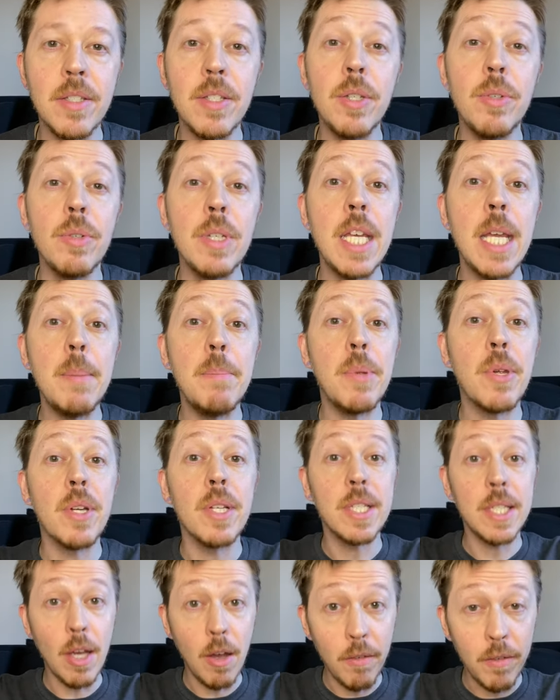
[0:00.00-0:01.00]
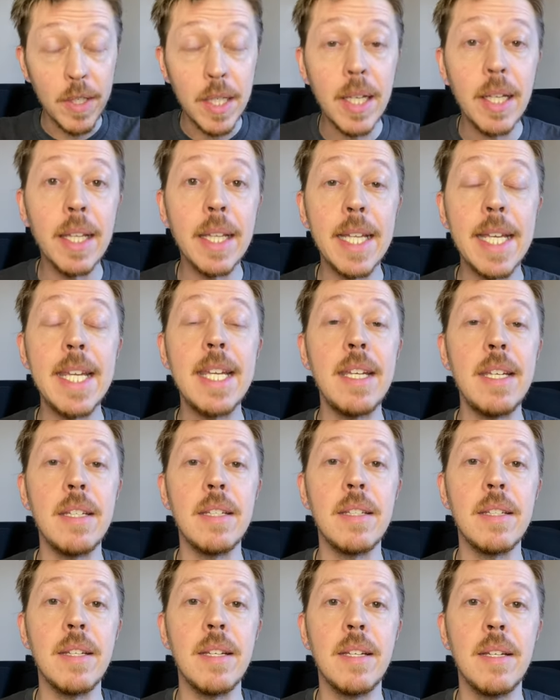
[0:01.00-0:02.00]
to keep yourself
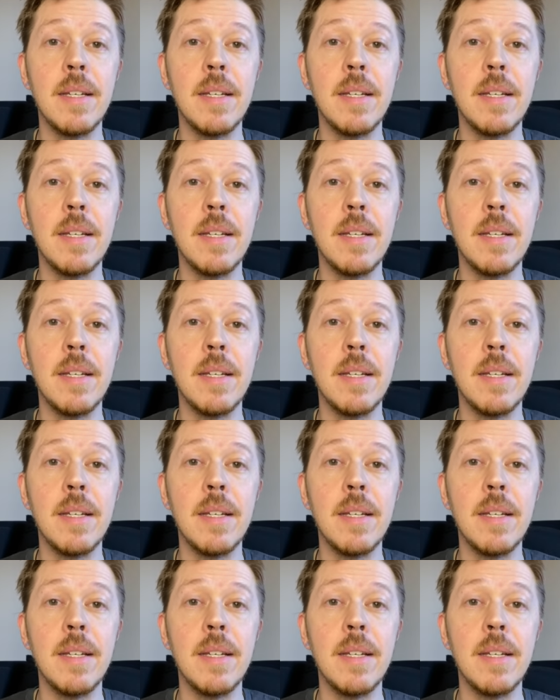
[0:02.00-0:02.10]
clean,